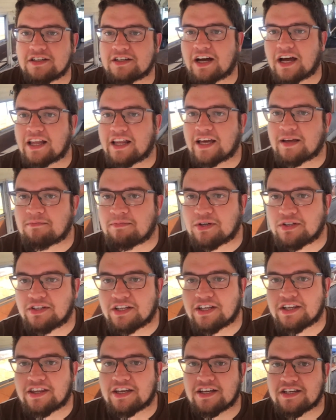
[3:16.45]
I like
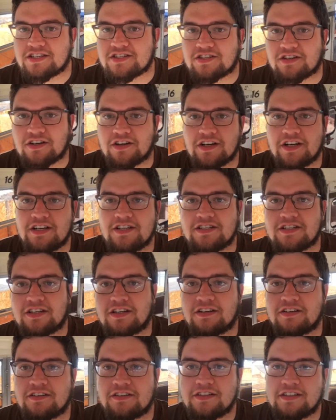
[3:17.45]
building things sturdy,
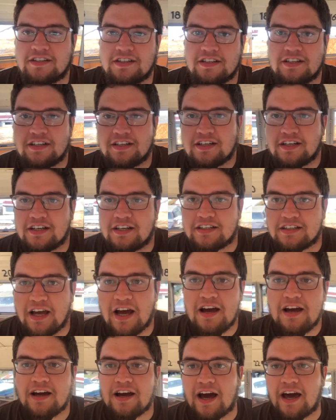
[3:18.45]
so
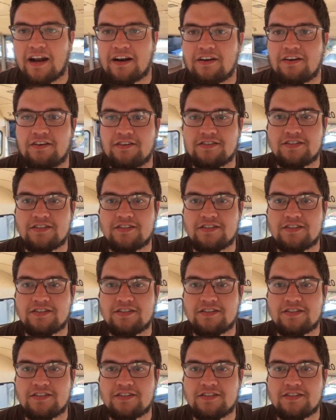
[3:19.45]
yeah, I don't know.